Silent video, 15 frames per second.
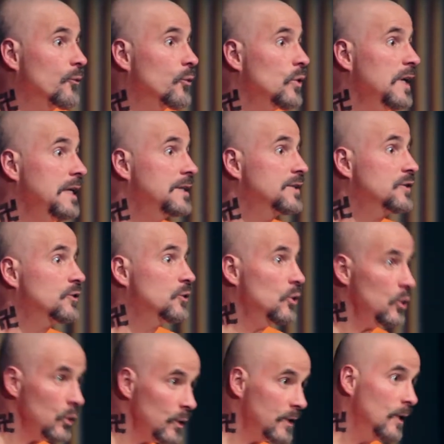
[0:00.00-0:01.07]
Free
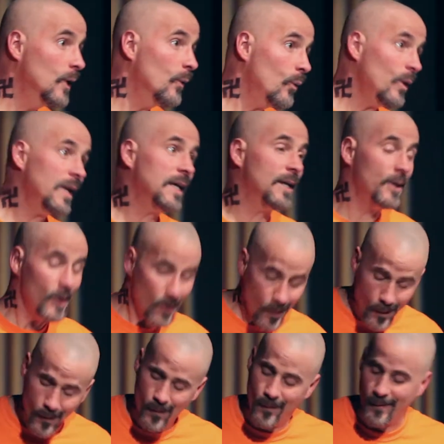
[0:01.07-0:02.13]
suit? What do you
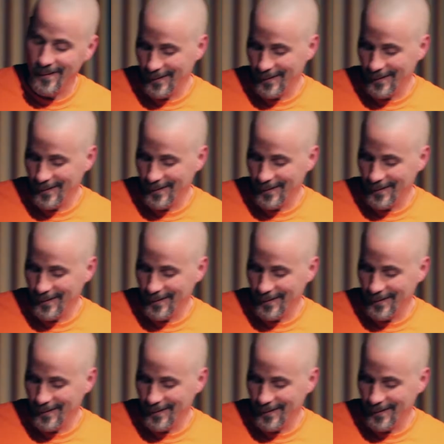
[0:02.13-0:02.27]
know?